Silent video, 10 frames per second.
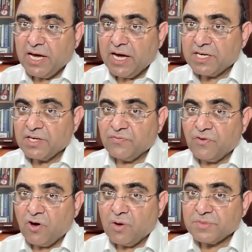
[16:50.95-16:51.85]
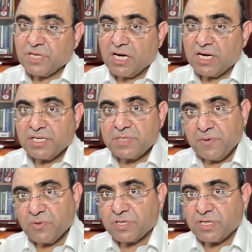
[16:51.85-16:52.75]
and reforms are
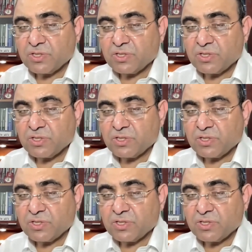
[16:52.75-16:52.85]
disputed.